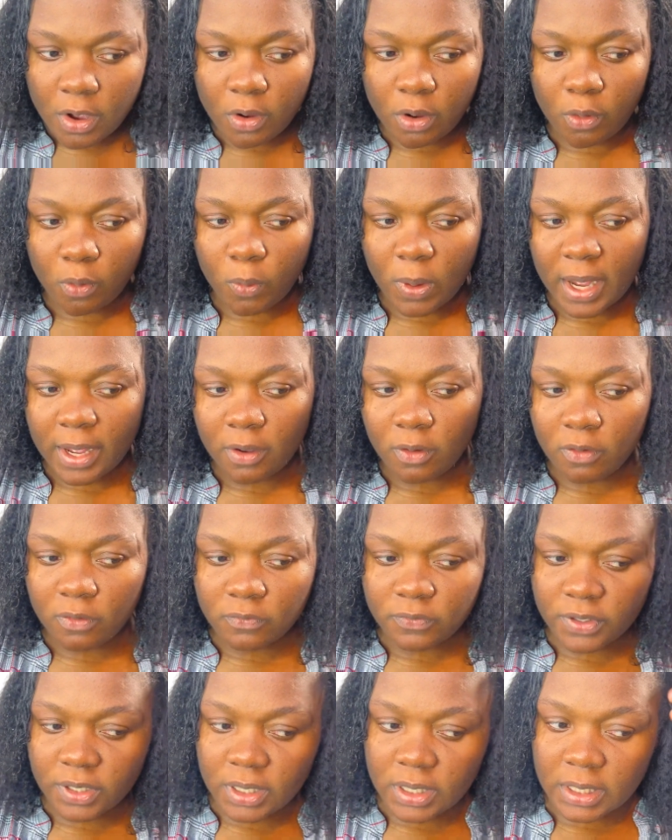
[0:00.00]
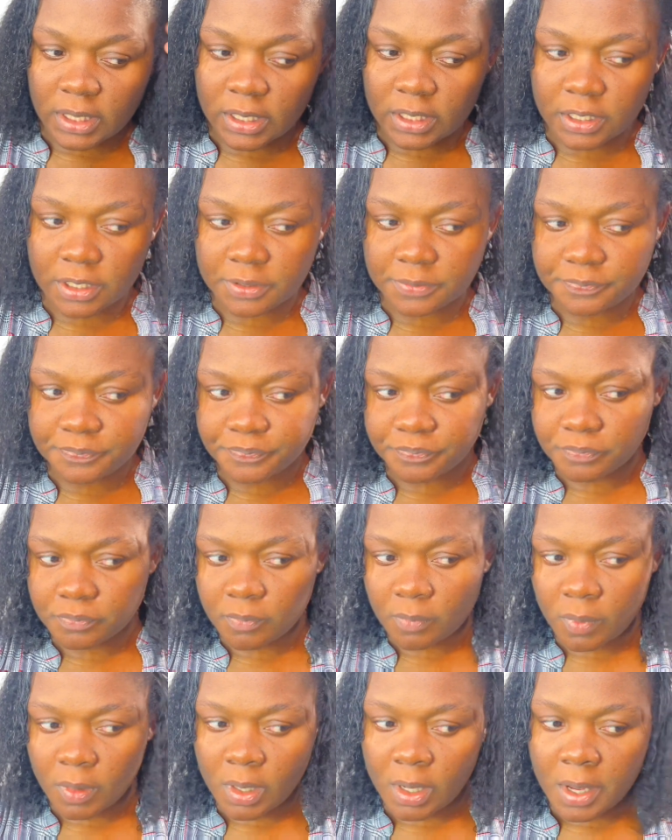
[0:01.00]
While over here,
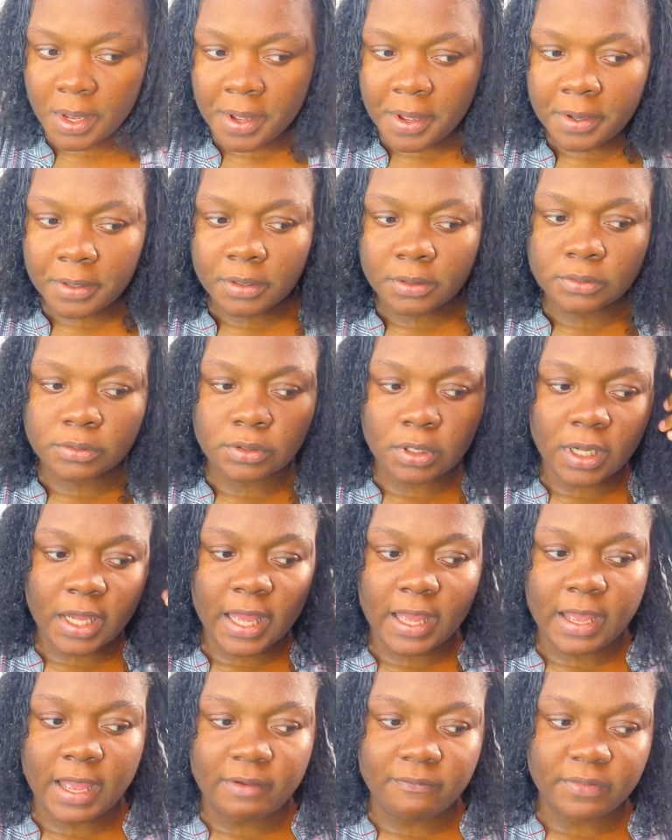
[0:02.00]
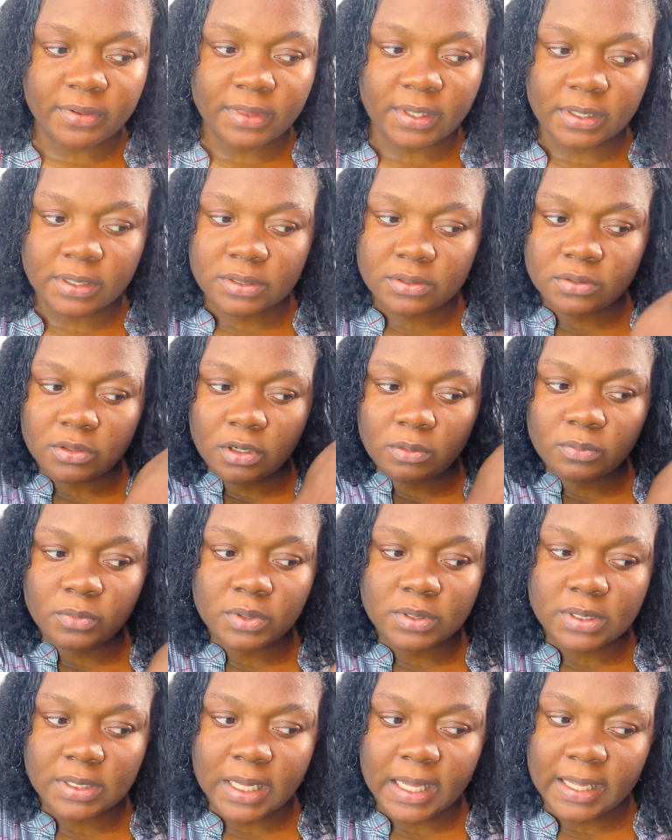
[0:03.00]
not everything is
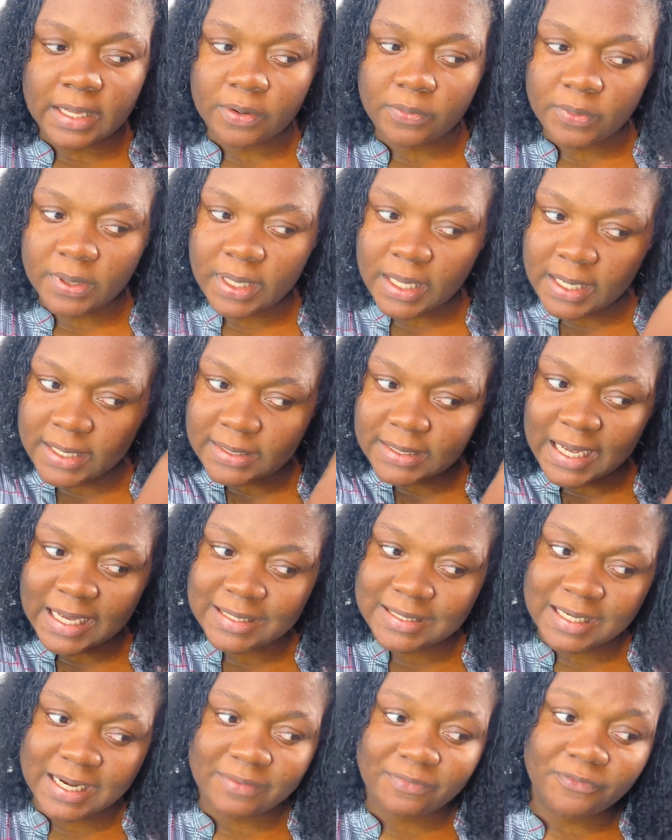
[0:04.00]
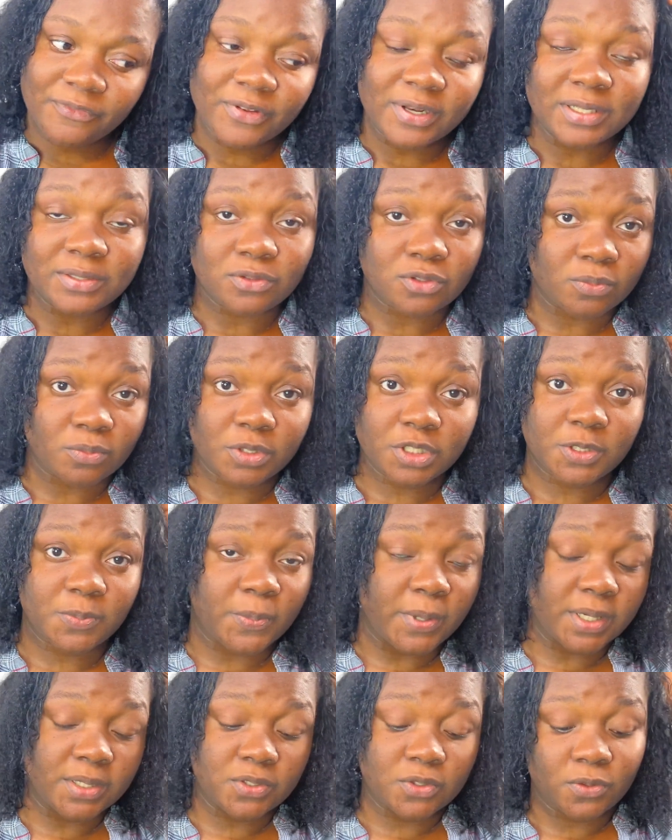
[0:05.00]
almost like relaxed. I started feeling so much
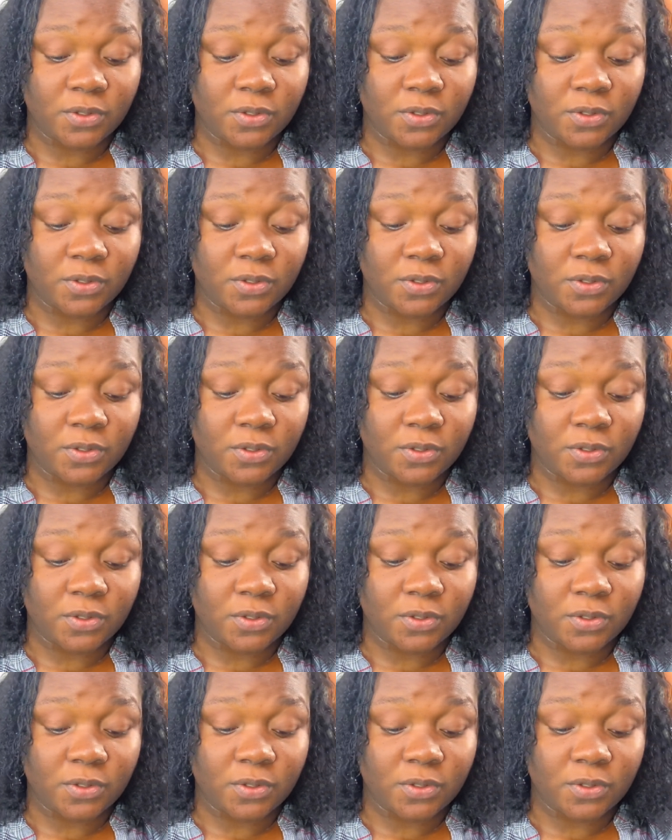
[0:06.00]
pain. So